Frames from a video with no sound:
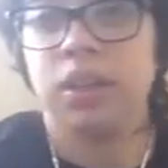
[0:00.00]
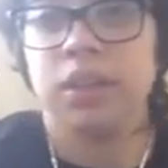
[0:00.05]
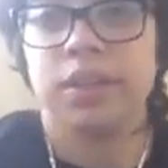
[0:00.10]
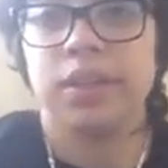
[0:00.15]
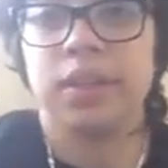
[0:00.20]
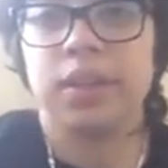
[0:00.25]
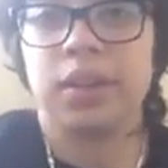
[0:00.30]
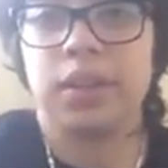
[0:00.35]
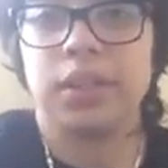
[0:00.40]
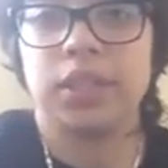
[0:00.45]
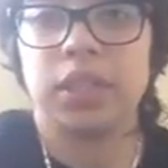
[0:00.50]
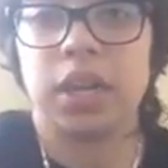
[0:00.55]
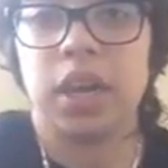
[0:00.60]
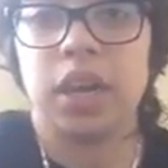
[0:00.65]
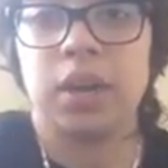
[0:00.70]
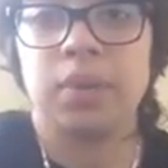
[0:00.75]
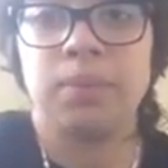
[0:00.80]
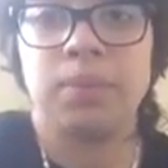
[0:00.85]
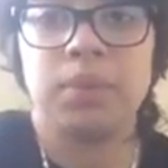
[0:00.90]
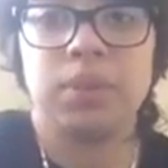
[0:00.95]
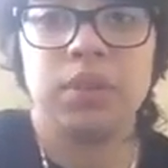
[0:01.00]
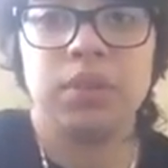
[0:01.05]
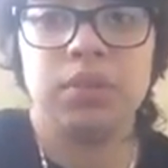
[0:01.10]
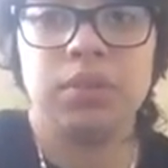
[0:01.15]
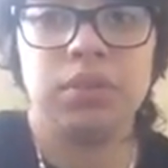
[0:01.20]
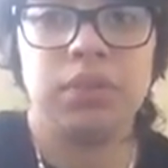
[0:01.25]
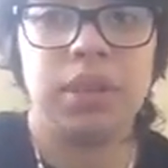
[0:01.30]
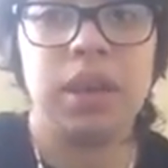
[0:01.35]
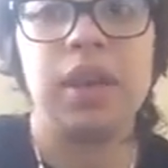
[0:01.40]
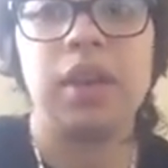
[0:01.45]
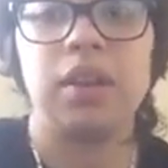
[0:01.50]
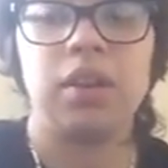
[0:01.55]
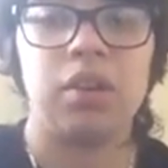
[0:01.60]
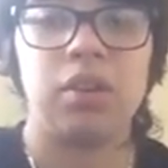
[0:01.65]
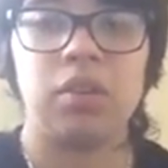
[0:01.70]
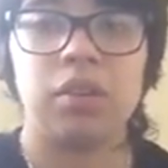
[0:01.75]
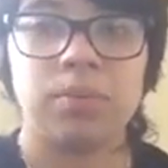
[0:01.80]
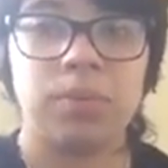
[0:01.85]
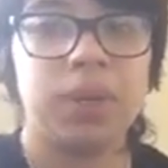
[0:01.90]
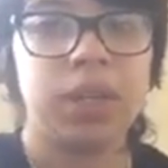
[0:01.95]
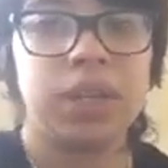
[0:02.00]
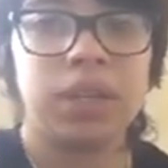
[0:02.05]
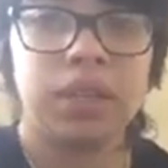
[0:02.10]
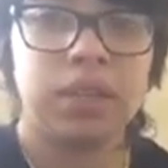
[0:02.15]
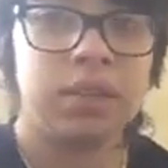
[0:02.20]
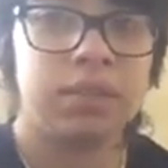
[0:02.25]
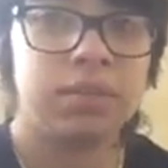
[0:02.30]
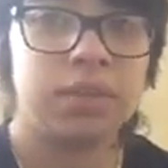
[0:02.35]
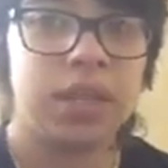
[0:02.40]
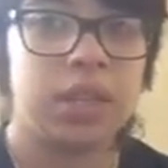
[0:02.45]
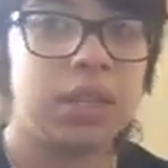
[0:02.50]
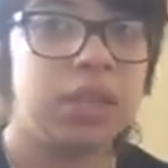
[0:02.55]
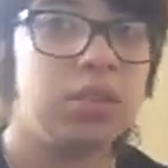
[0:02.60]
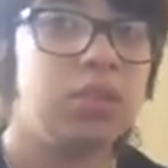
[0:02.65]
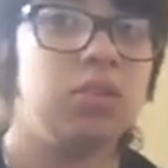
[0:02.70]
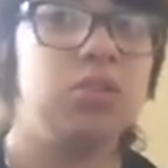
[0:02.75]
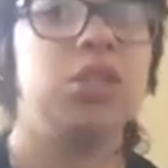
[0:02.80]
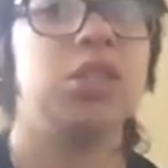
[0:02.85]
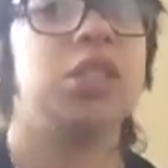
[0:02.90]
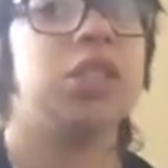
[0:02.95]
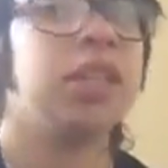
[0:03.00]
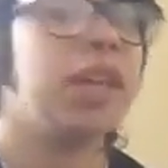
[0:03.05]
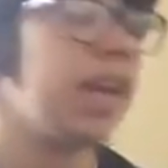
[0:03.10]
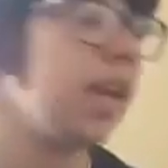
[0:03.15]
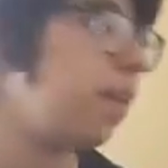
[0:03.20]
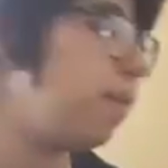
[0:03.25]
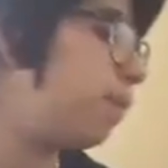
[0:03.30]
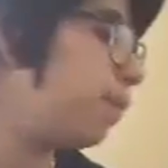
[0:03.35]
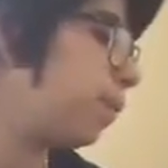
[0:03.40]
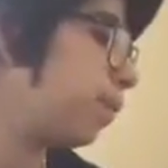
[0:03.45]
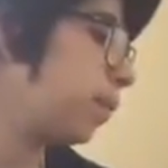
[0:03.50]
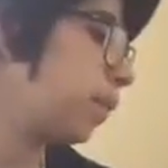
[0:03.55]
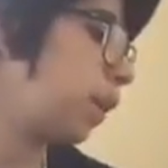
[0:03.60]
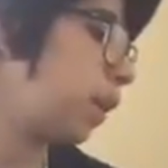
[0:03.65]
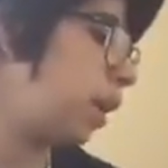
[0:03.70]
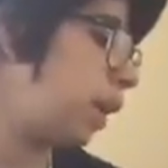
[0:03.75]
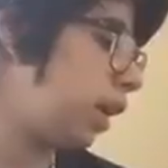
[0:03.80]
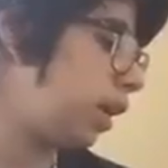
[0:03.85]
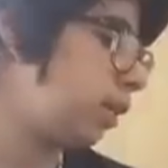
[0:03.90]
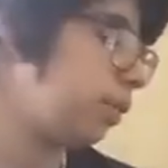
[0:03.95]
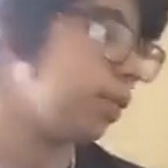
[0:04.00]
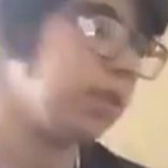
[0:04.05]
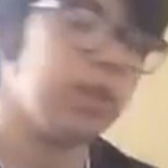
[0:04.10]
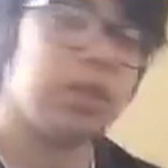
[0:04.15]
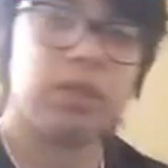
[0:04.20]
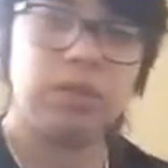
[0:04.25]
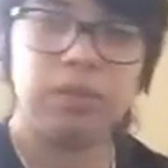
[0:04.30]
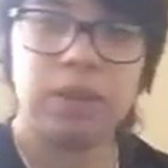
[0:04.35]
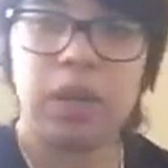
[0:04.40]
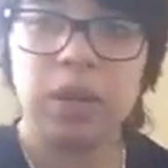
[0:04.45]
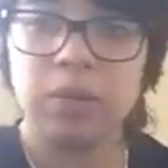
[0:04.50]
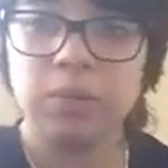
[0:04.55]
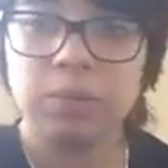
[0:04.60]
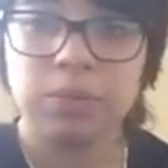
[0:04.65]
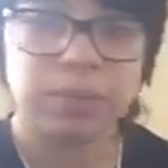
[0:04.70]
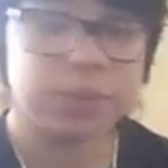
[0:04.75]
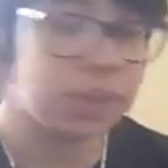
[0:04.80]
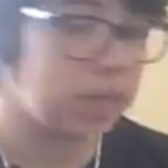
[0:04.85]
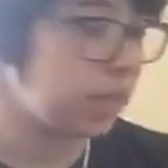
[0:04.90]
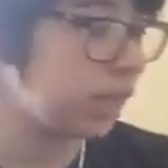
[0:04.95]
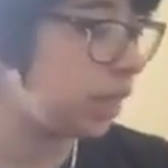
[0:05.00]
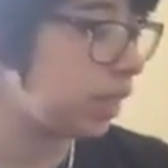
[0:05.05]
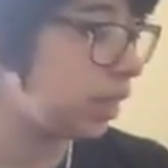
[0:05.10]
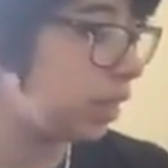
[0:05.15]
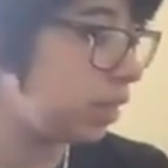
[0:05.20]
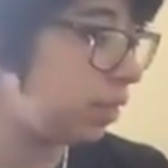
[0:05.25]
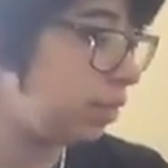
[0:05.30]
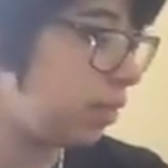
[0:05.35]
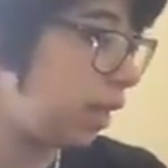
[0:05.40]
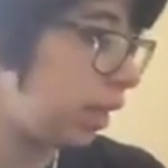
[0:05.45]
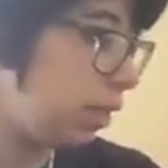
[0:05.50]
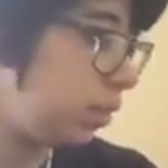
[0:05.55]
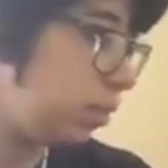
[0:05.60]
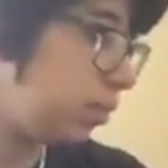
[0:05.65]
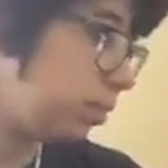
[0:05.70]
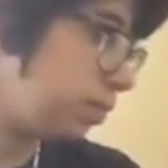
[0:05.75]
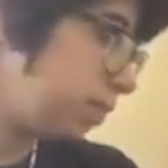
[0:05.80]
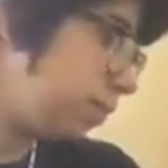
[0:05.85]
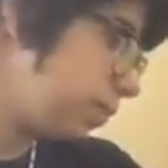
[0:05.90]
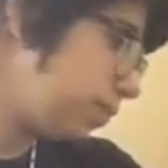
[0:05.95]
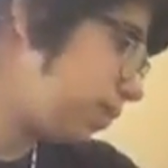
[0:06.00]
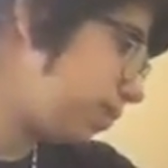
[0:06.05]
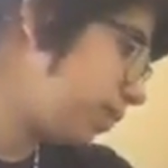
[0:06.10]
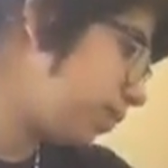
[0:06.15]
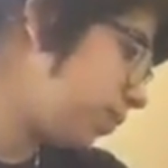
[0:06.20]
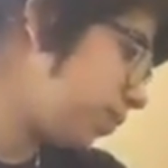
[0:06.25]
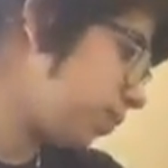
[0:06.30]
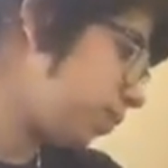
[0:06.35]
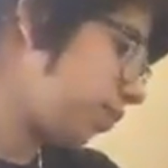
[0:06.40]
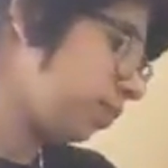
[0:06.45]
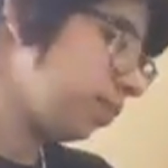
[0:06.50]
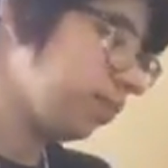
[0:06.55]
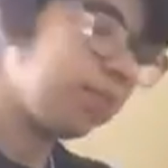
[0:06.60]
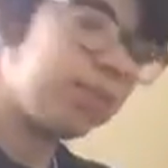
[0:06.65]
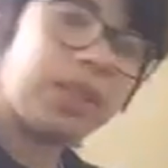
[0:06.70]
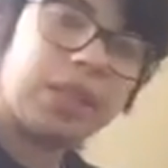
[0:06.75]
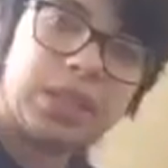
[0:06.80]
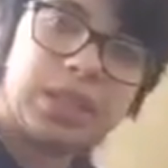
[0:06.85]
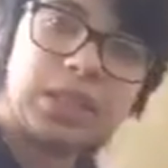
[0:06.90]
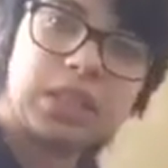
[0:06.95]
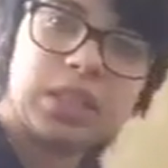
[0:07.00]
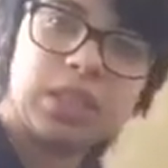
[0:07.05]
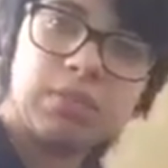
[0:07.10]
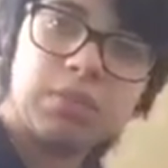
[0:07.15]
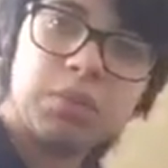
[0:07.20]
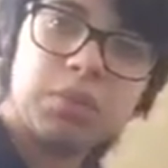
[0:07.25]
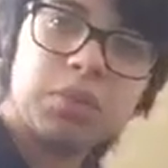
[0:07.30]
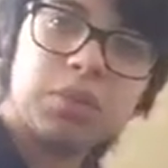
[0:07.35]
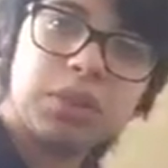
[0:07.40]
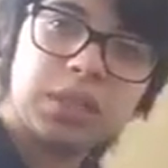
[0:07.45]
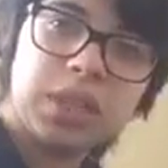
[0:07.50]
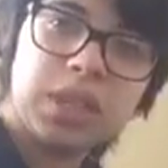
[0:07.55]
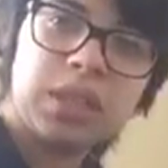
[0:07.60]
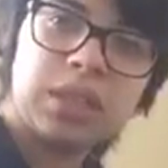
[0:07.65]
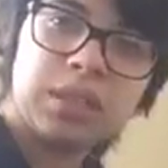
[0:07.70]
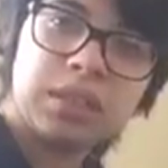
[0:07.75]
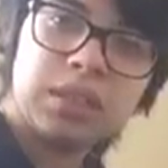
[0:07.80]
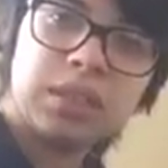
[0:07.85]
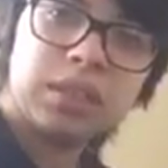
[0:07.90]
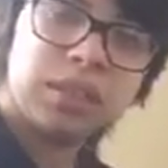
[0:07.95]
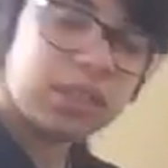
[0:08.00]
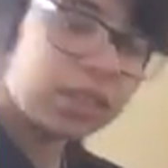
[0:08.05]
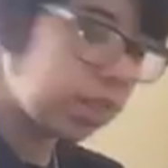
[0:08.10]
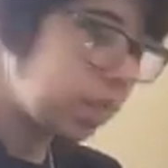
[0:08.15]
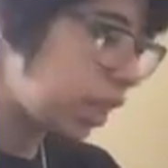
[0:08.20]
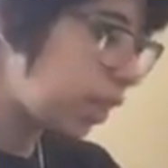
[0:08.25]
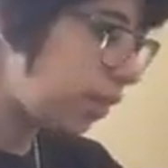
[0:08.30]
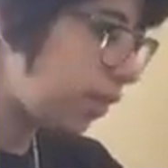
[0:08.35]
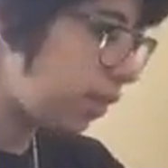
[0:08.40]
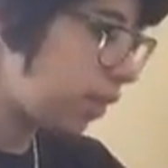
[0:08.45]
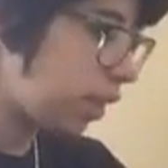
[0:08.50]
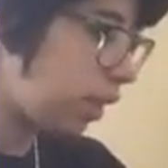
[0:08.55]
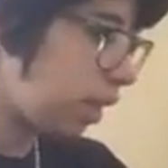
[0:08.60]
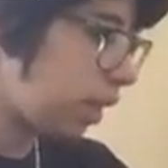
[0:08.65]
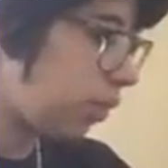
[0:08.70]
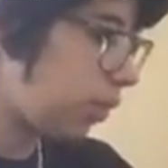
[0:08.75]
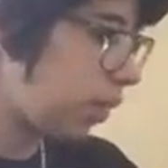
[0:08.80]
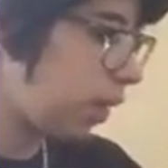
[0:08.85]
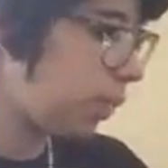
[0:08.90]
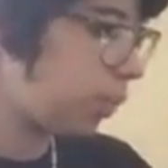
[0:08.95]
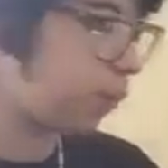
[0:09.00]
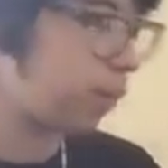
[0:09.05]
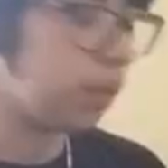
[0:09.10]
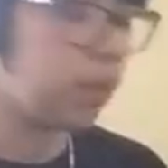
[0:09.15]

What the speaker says: did a great job, you get all the money that you should get. And if you don't, then you don't. Plain and simple. It's kind of funny that way.